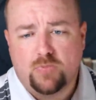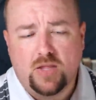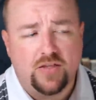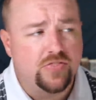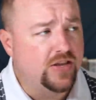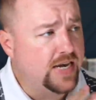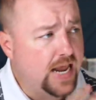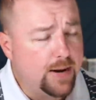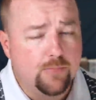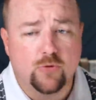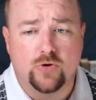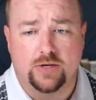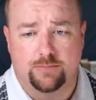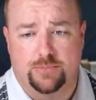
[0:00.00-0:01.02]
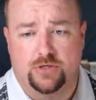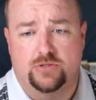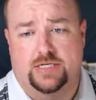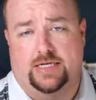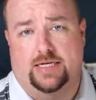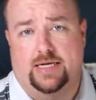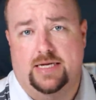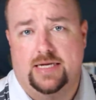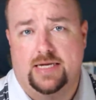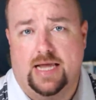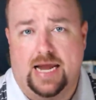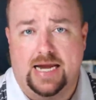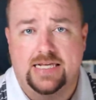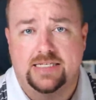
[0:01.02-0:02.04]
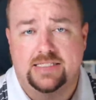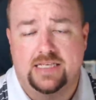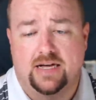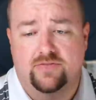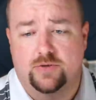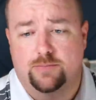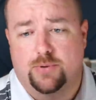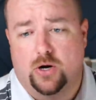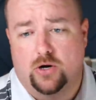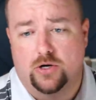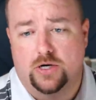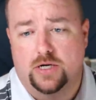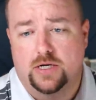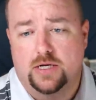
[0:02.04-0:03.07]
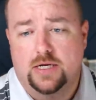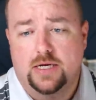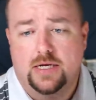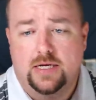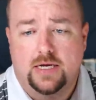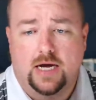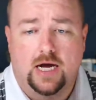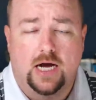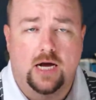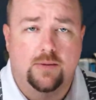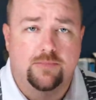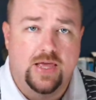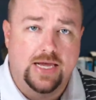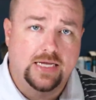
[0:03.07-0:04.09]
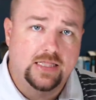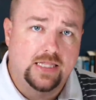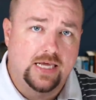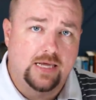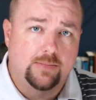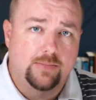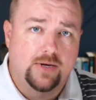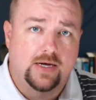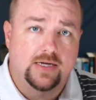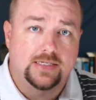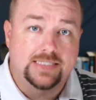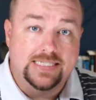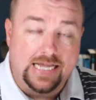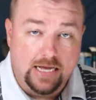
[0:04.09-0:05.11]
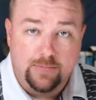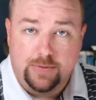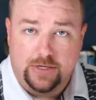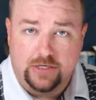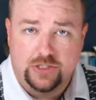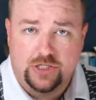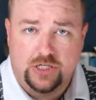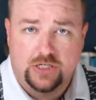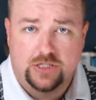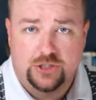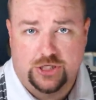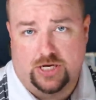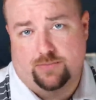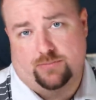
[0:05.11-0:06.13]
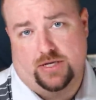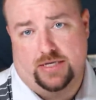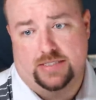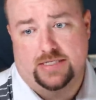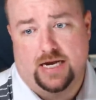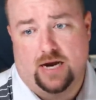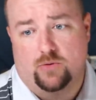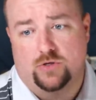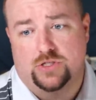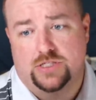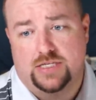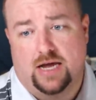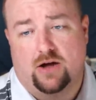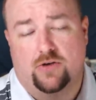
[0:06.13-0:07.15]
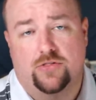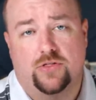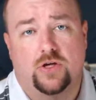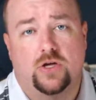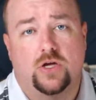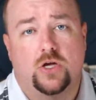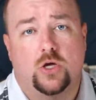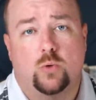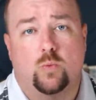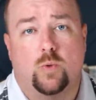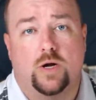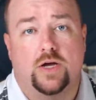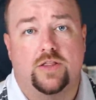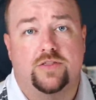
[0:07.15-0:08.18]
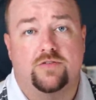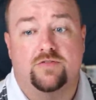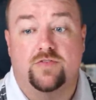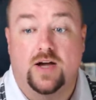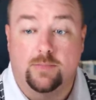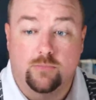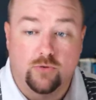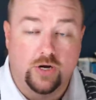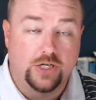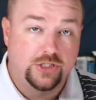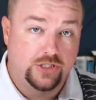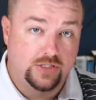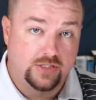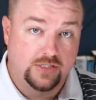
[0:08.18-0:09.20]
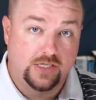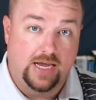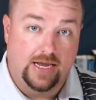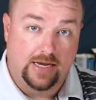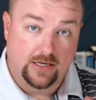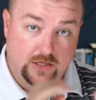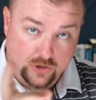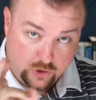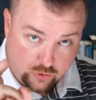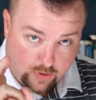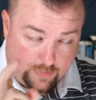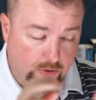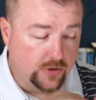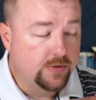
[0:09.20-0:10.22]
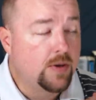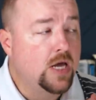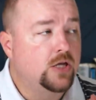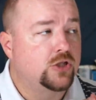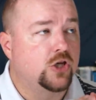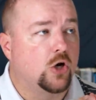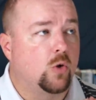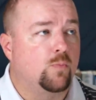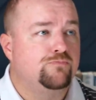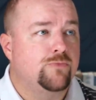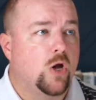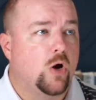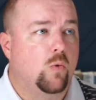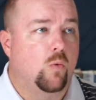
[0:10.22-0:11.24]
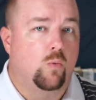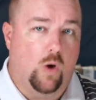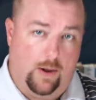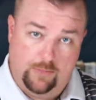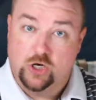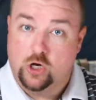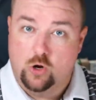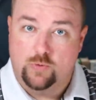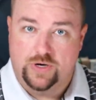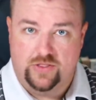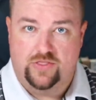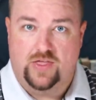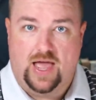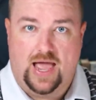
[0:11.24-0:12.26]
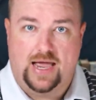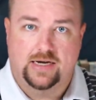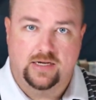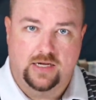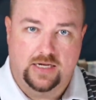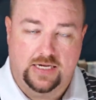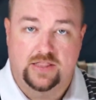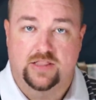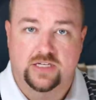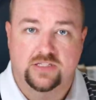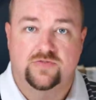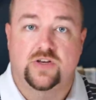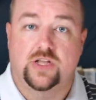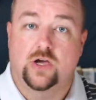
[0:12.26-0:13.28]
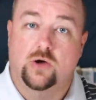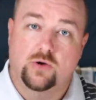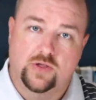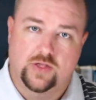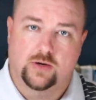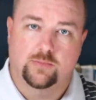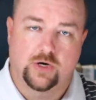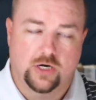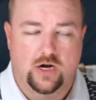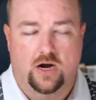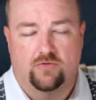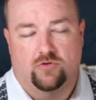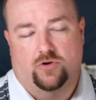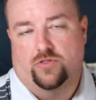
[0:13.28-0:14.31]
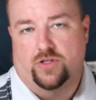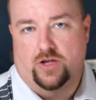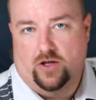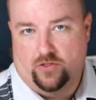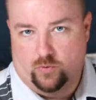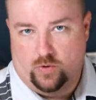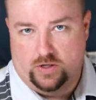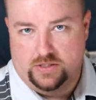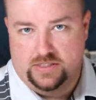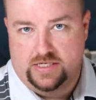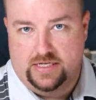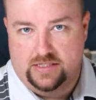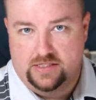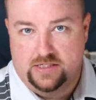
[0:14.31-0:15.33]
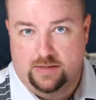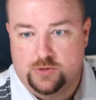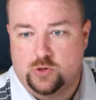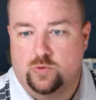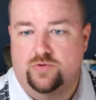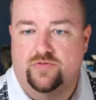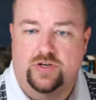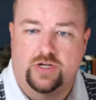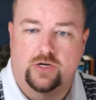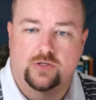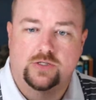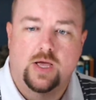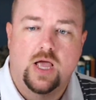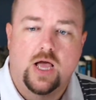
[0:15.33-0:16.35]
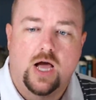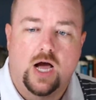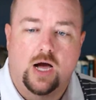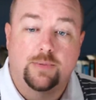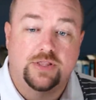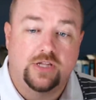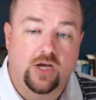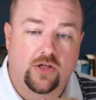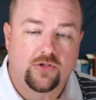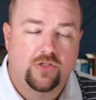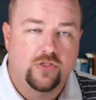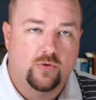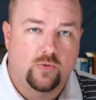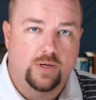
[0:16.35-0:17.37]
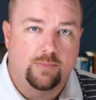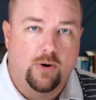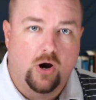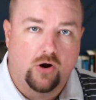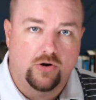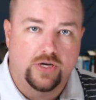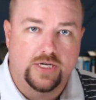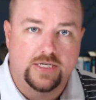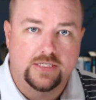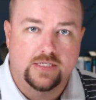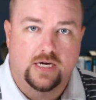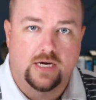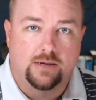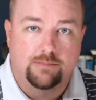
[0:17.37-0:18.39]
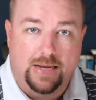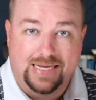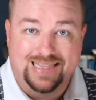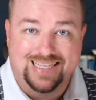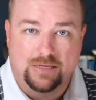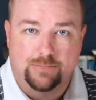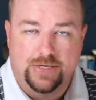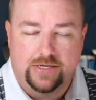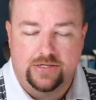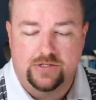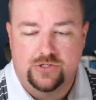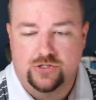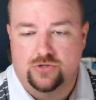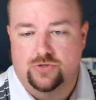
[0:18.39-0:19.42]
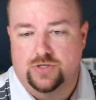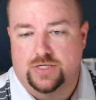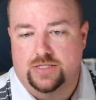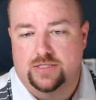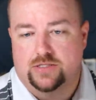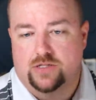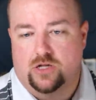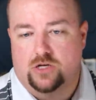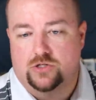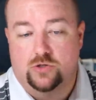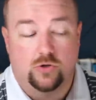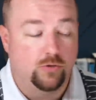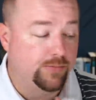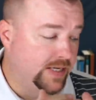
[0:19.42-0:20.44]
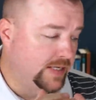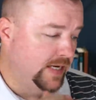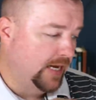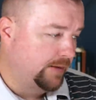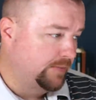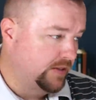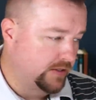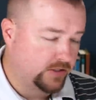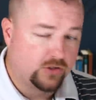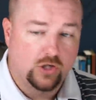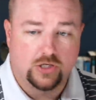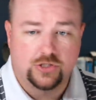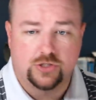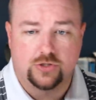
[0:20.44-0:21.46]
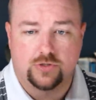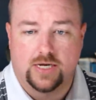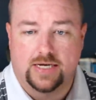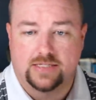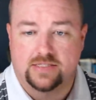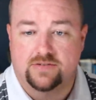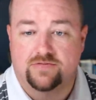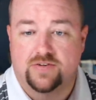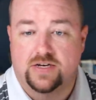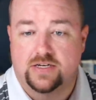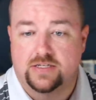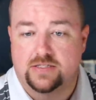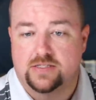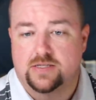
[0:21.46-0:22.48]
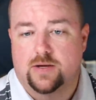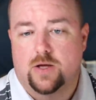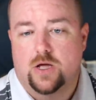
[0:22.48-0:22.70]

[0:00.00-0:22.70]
the neighboring building, 87 Park. They claim damaged Champlain Tower South with vibrations and tremors. So I'm going to go into that in this video, and then I'm going to cover the other ones in subsequent videos. But the other three parties mainly being sued in this lawsuit or being named in this lawsuit as defendants